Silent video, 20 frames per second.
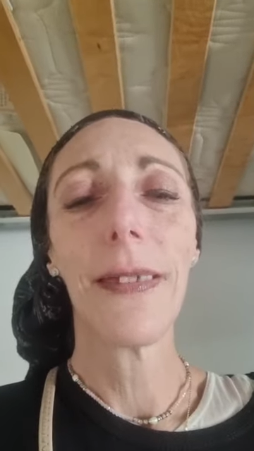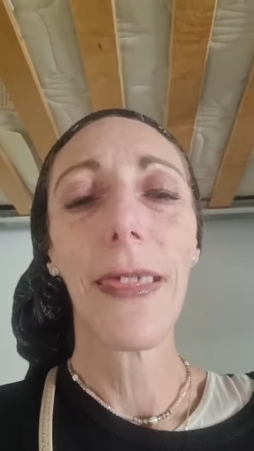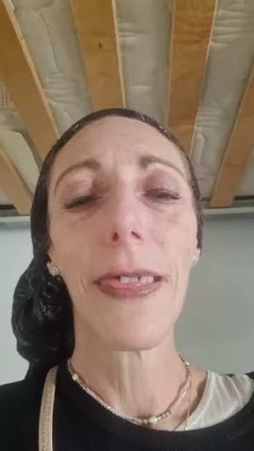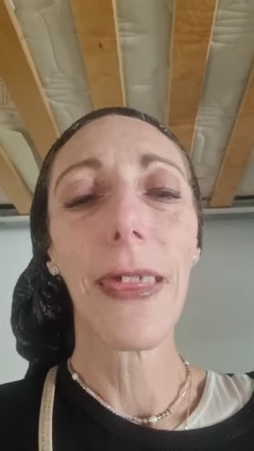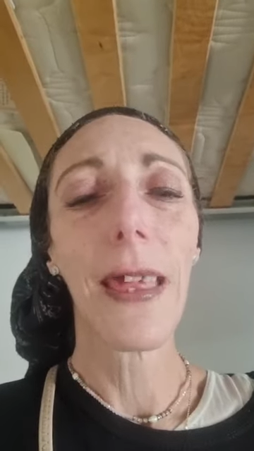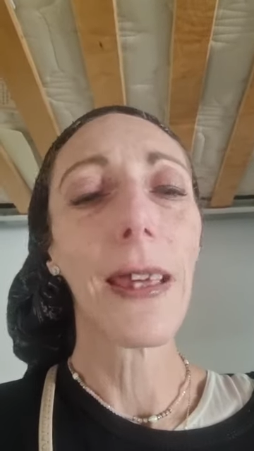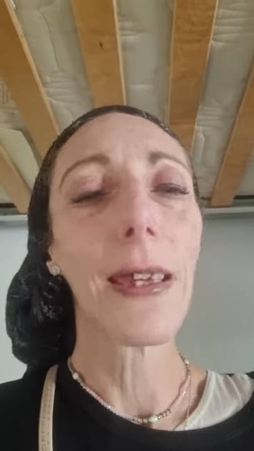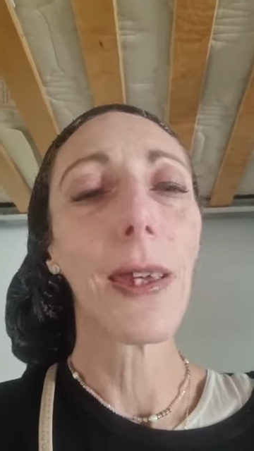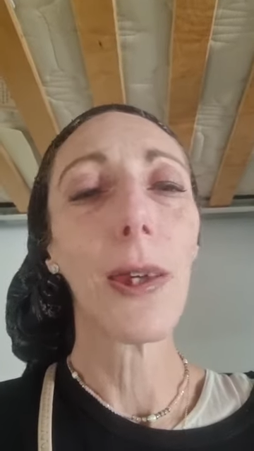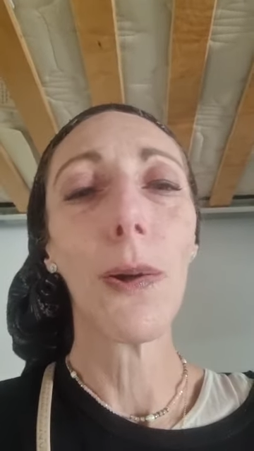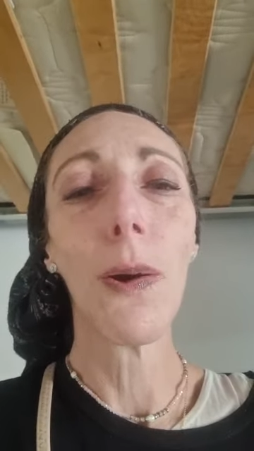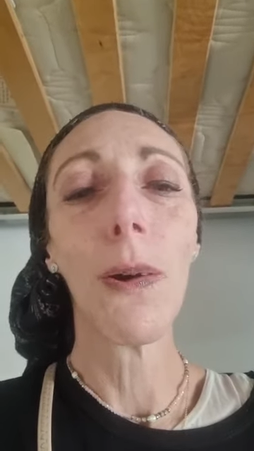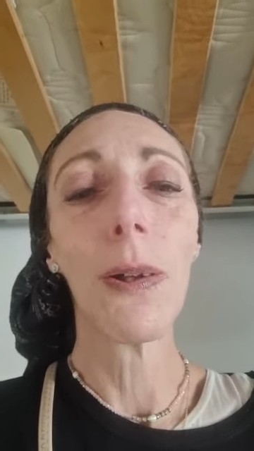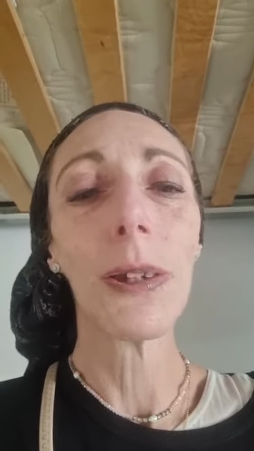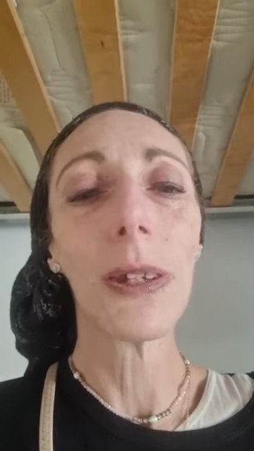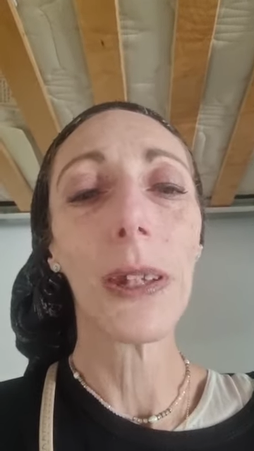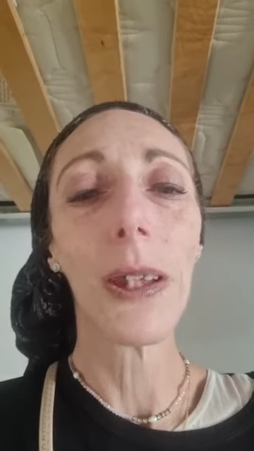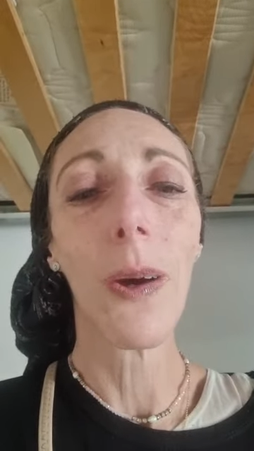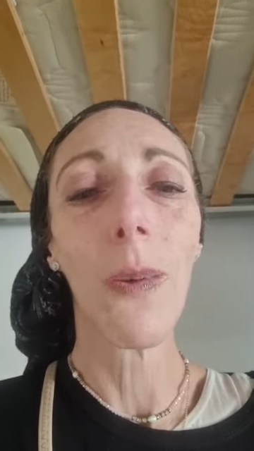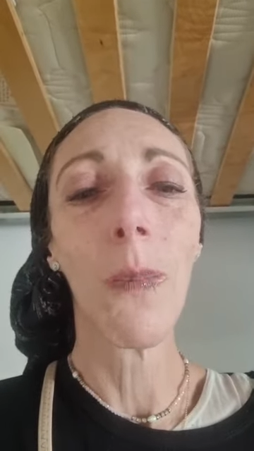Thank you all
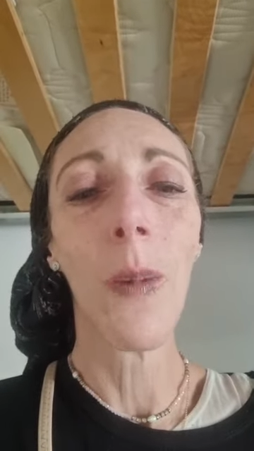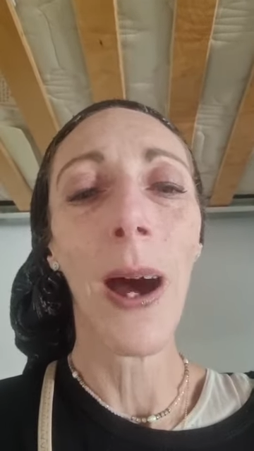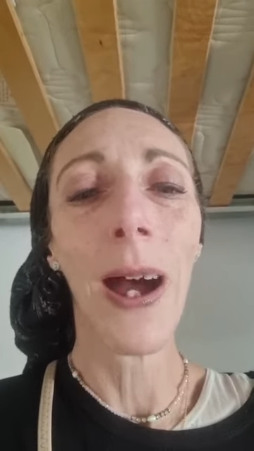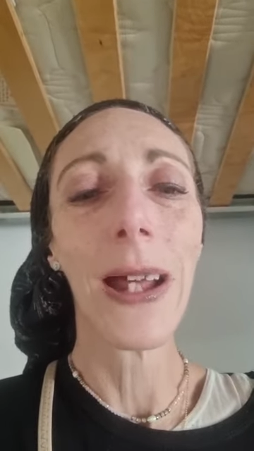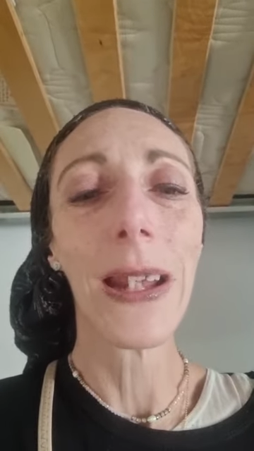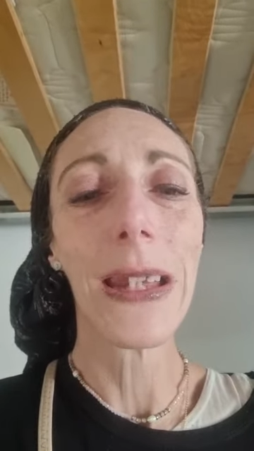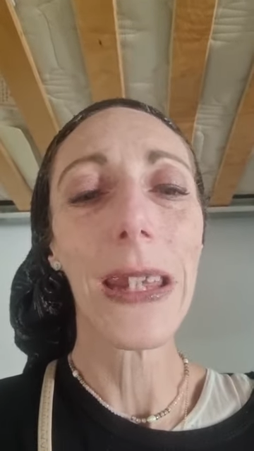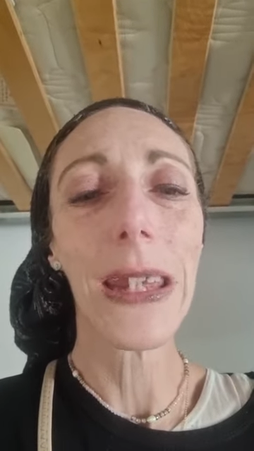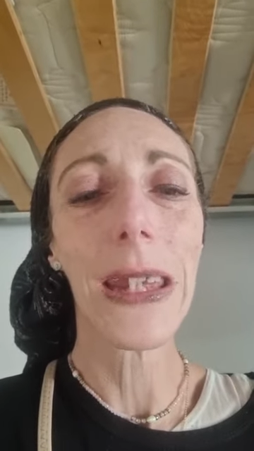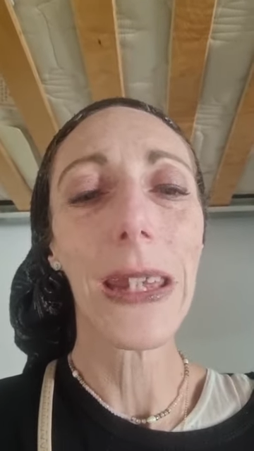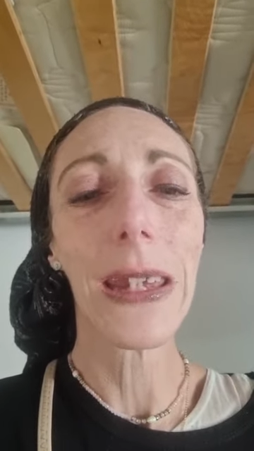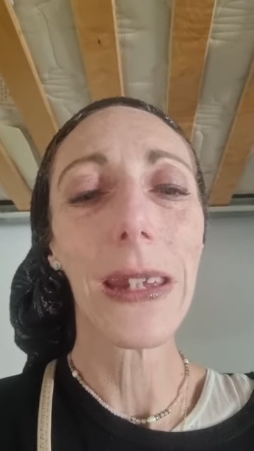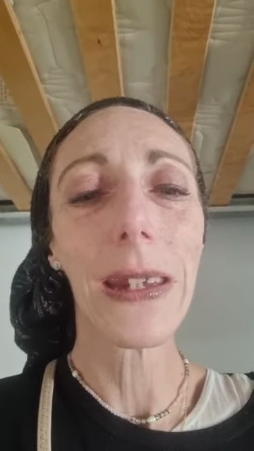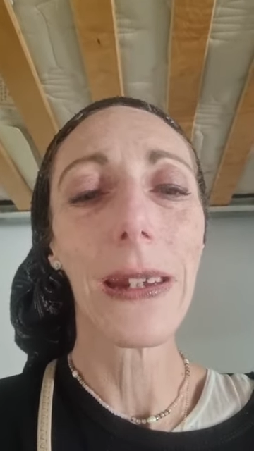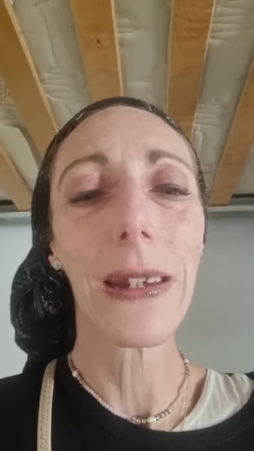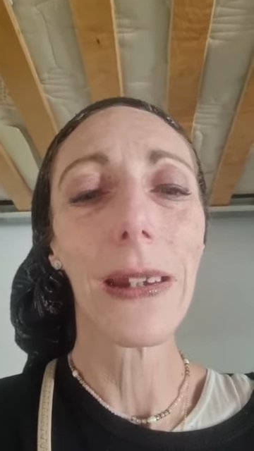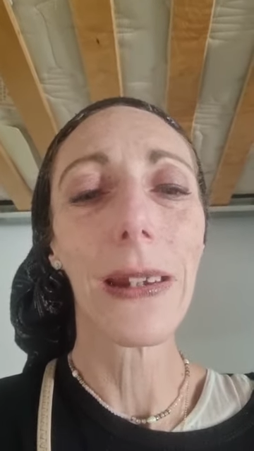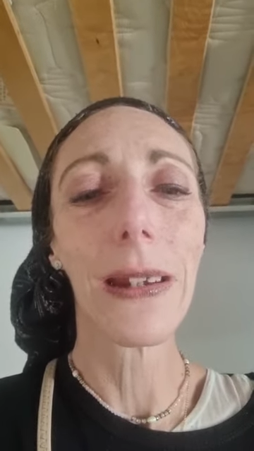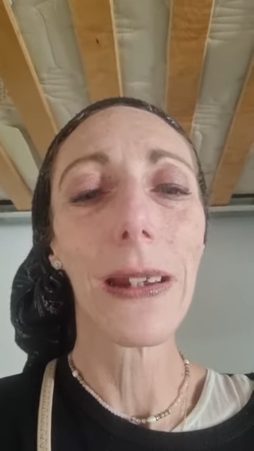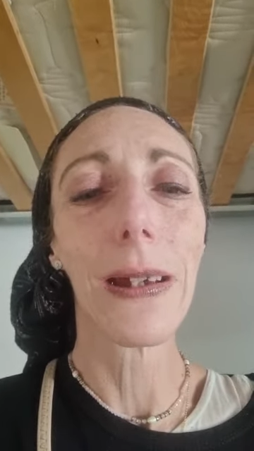so much.
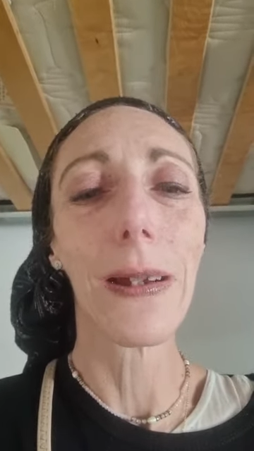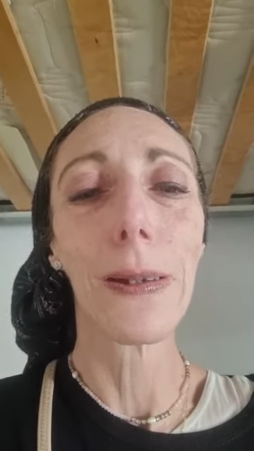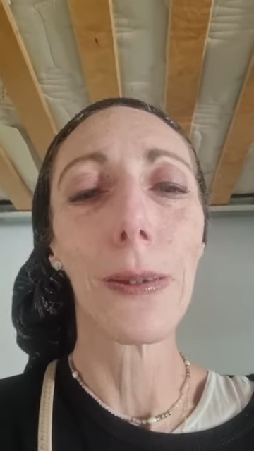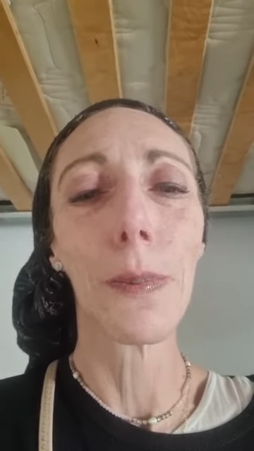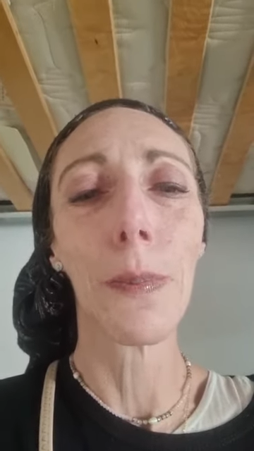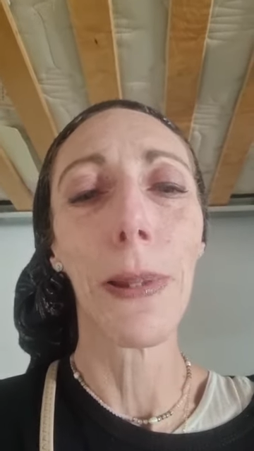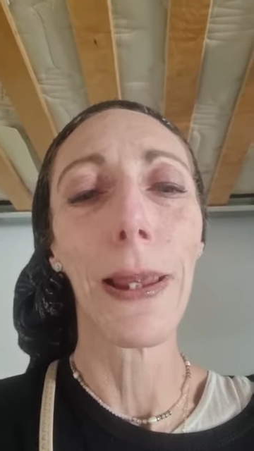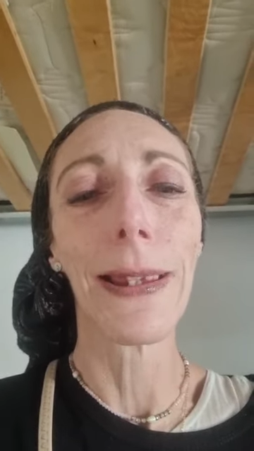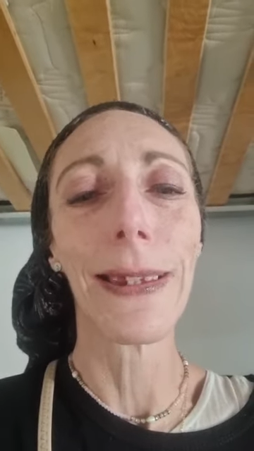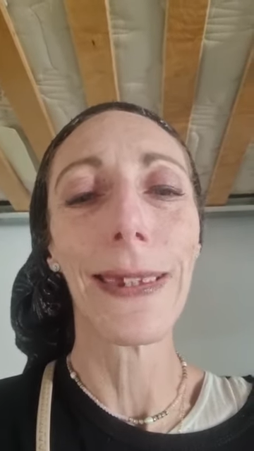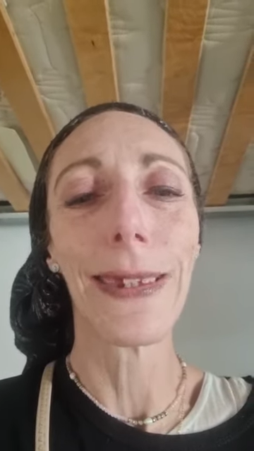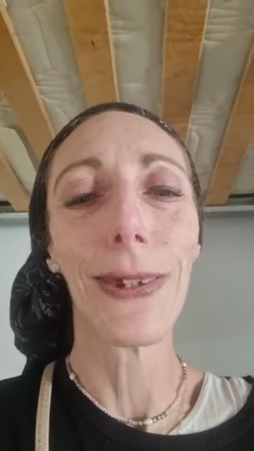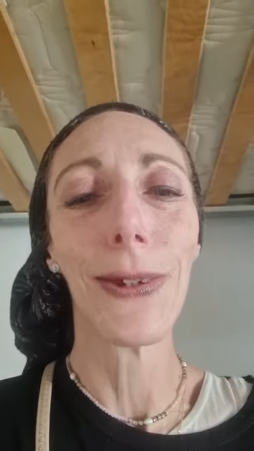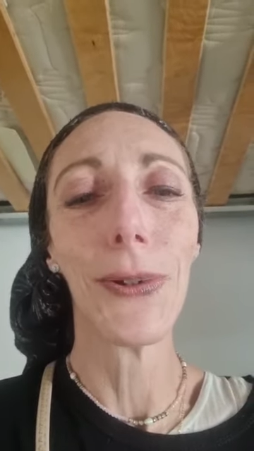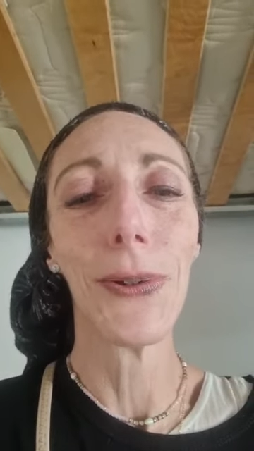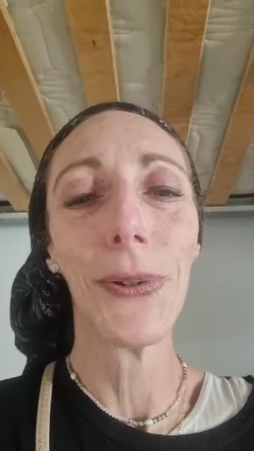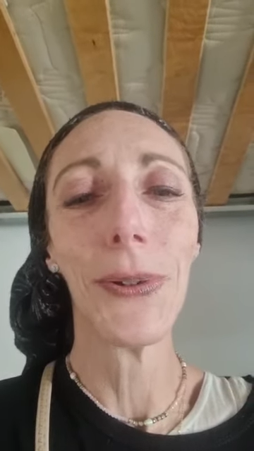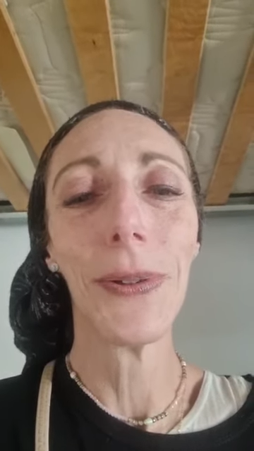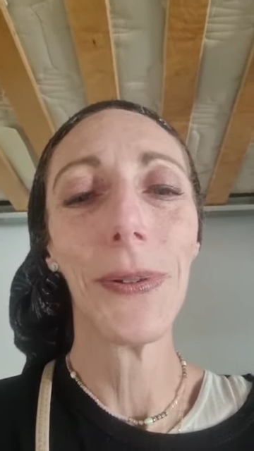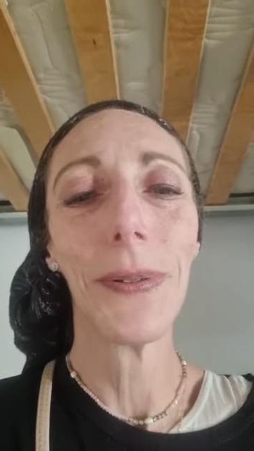God bless you.